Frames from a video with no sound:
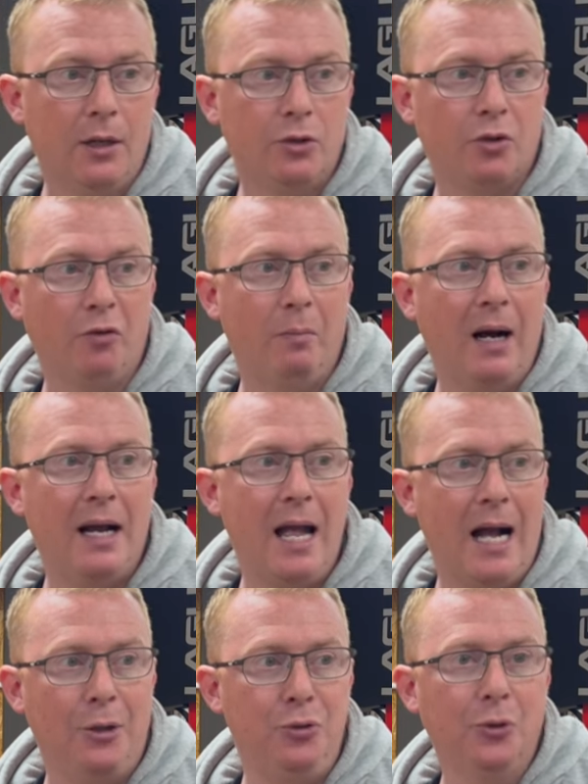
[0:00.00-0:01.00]
So if my
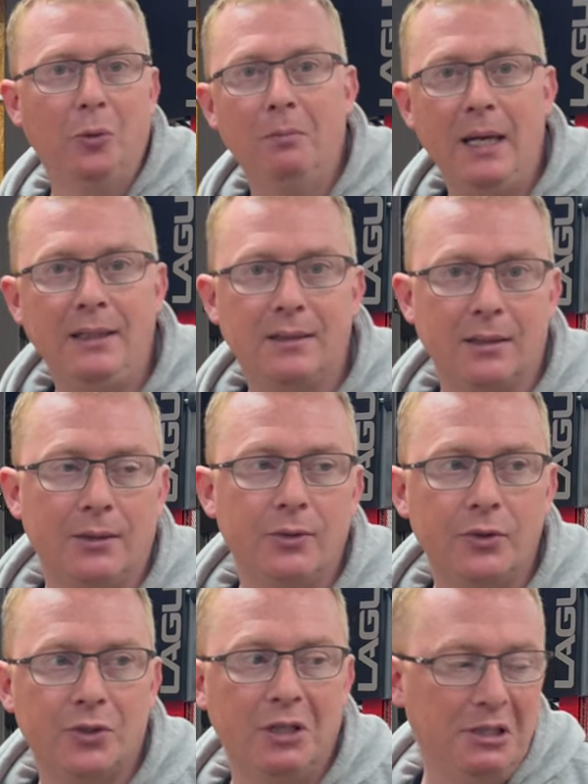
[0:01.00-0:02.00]
annual
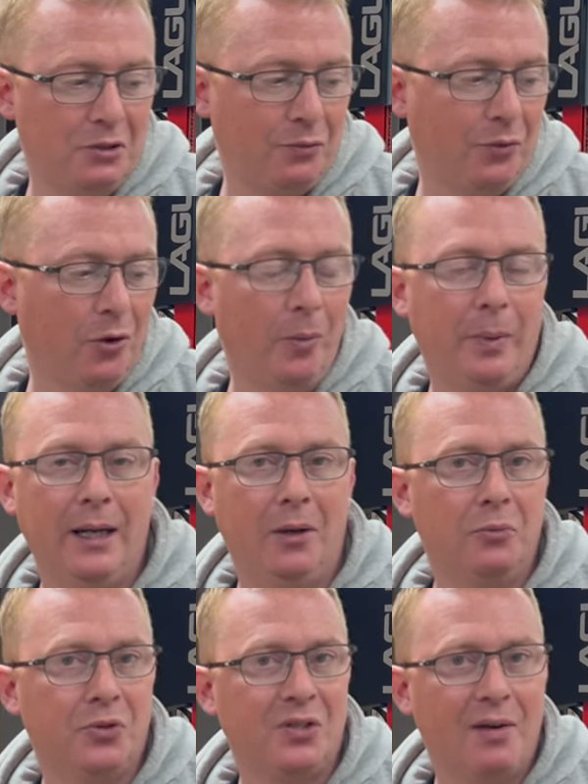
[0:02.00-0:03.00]
maintenance is
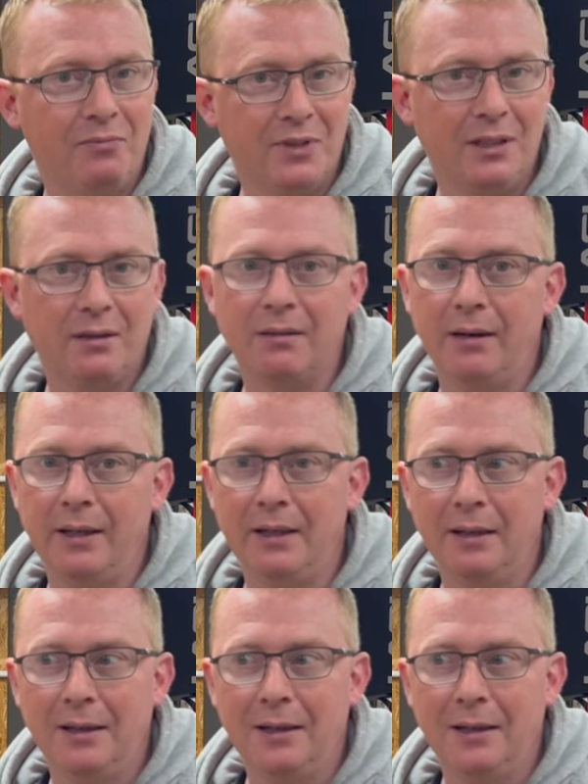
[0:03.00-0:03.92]
£4.73,